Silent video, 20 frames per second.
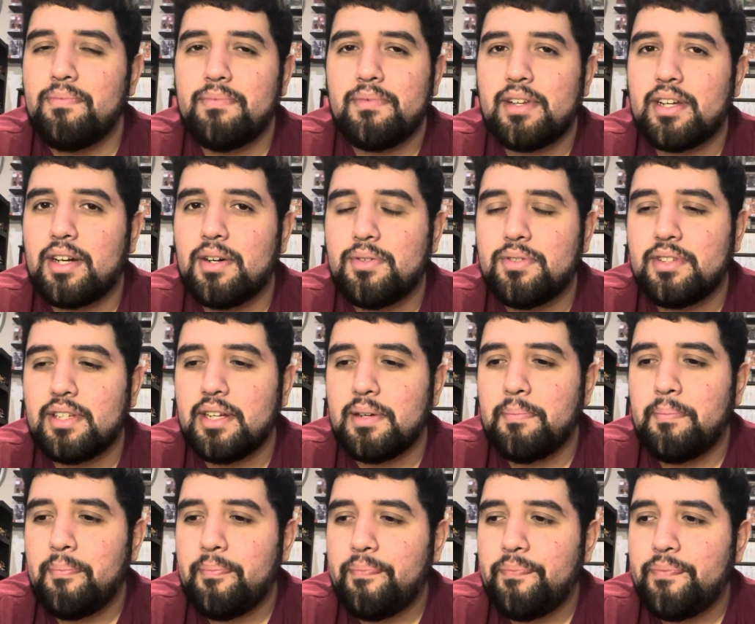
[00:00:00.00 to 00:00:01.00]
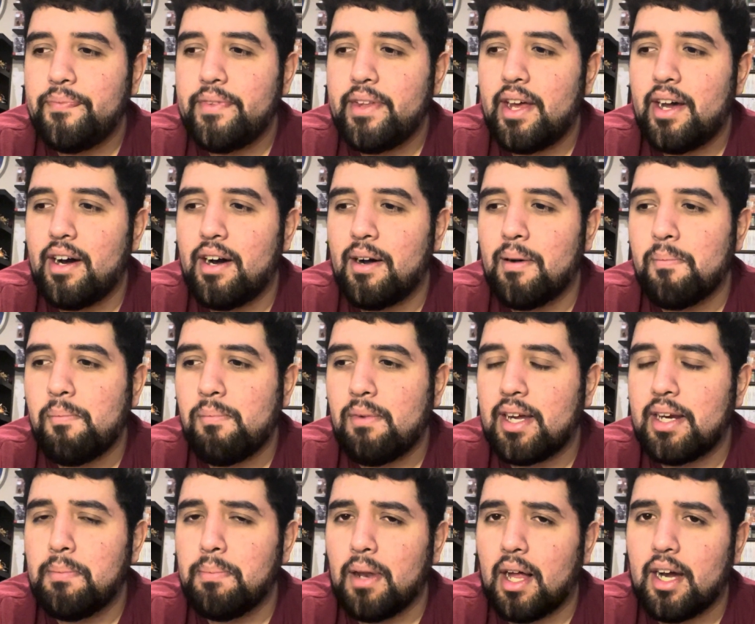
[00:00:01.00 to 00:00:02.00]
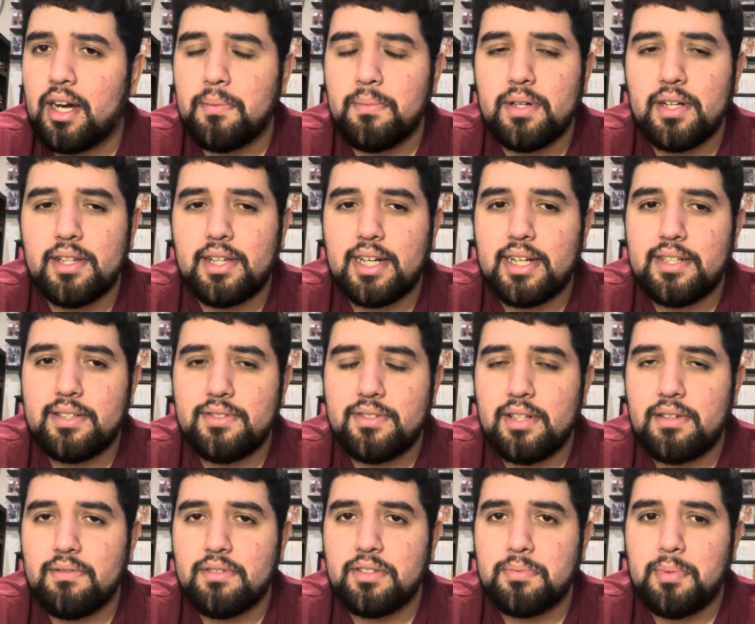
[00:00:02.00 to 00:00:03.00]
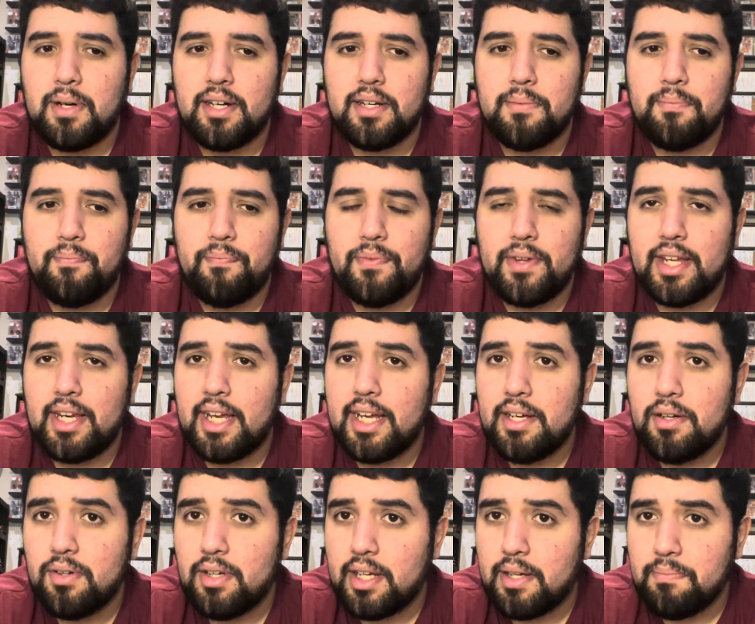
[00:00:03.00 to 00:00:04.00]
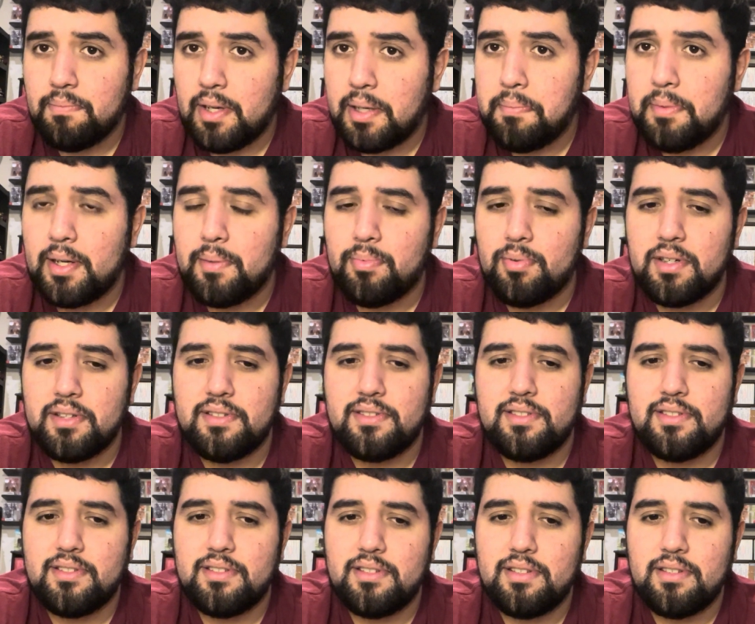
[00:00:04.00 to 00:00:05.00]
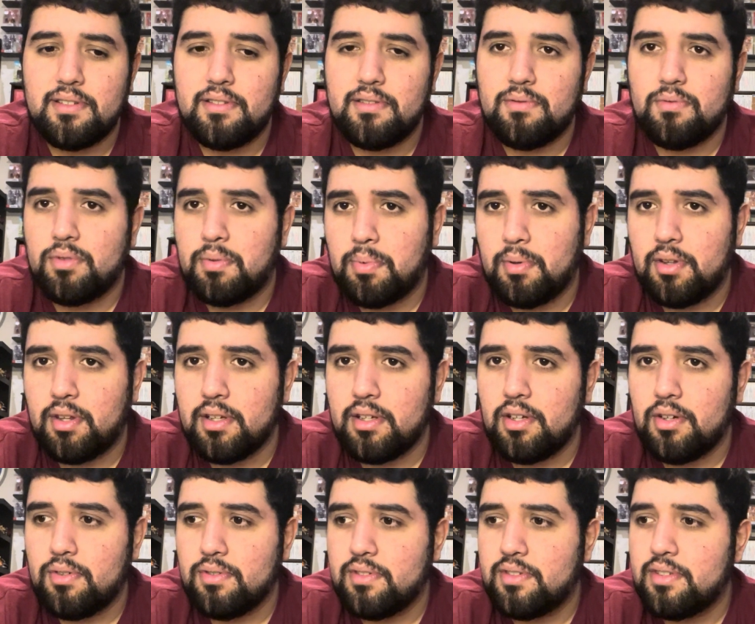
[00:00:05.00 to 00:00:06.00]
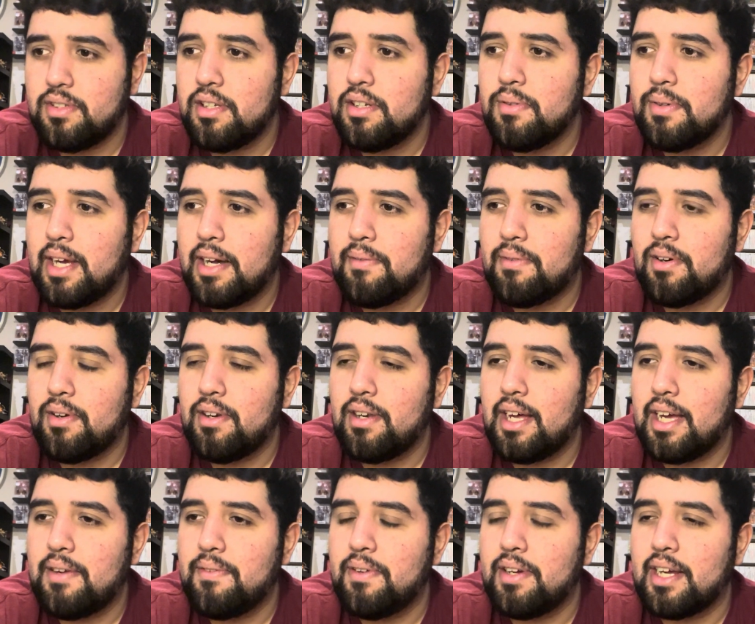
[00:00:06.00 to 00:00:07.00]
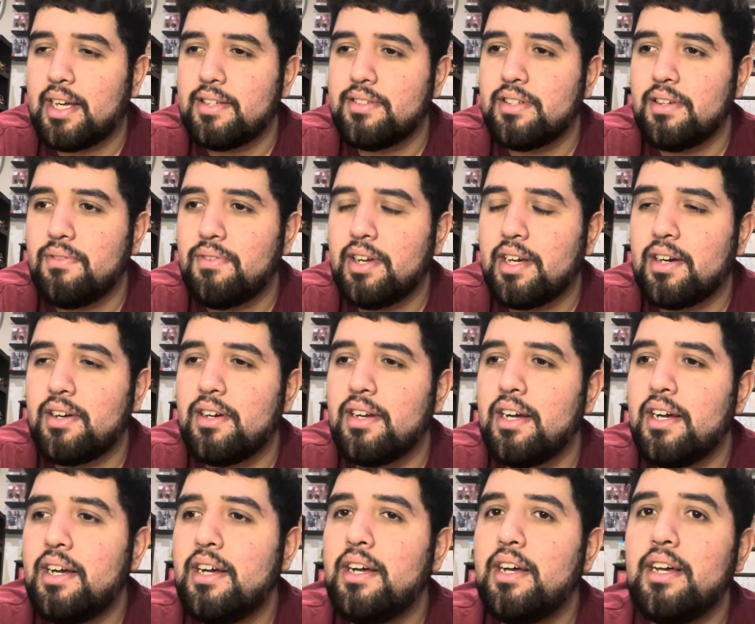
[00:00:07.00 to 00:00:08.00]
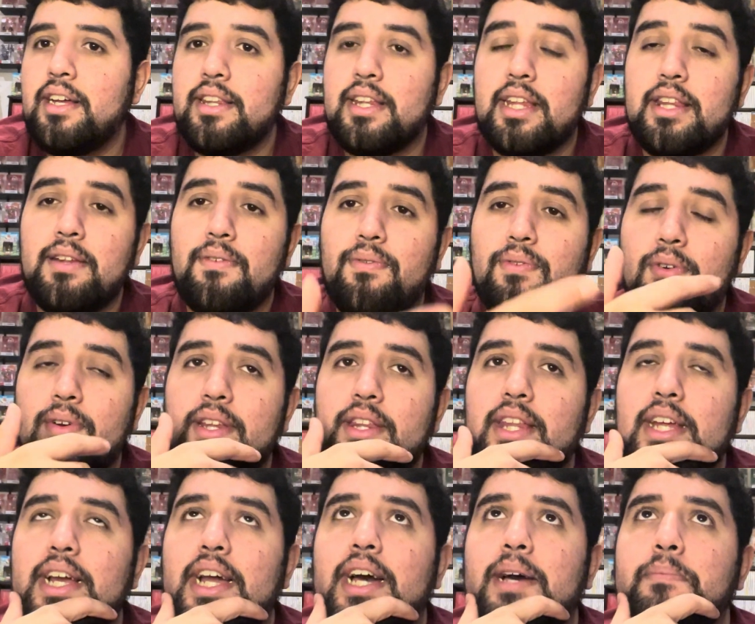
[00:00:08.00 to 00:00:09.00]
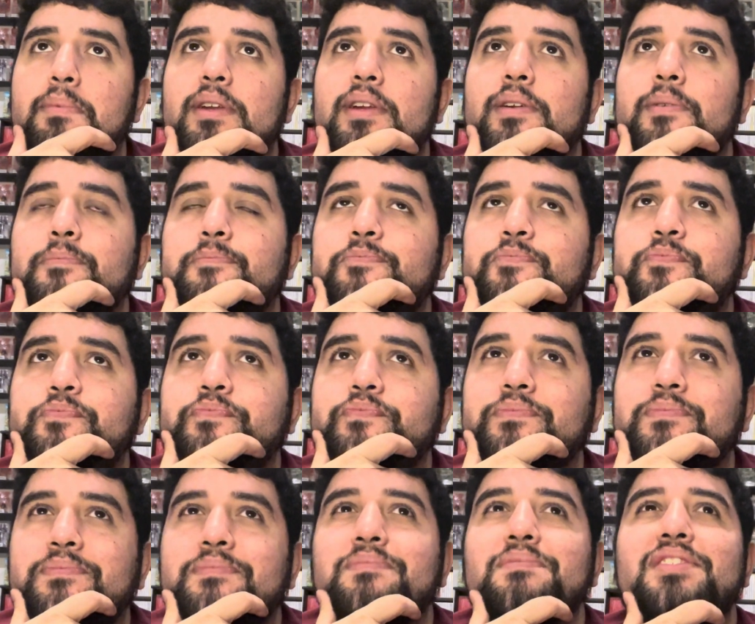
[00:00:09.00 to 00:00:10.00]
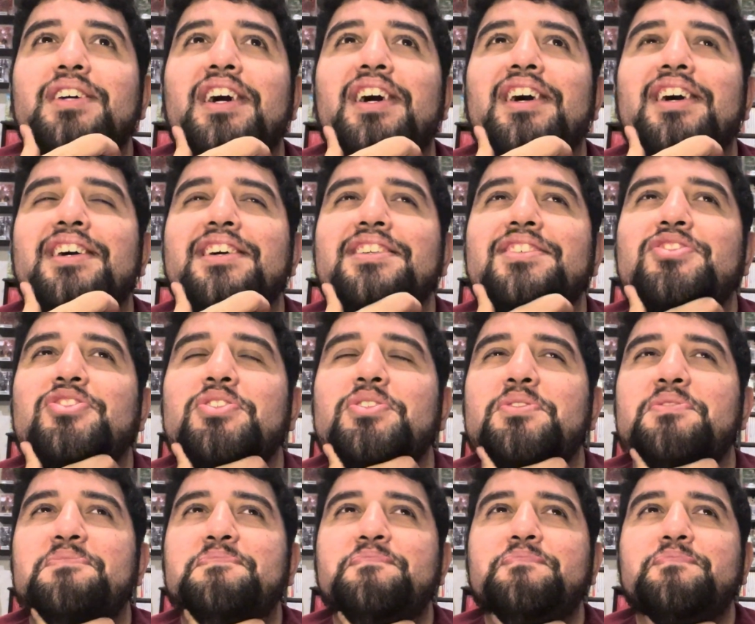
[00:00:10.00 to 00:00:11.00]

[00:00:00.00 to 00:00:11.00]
Ghosted him. I didn't block him or nothing. I just didn't respond. And he only hit me up once. We're both adults. We have our own life. I guess he figured. Then the Floyd thing happened. In June.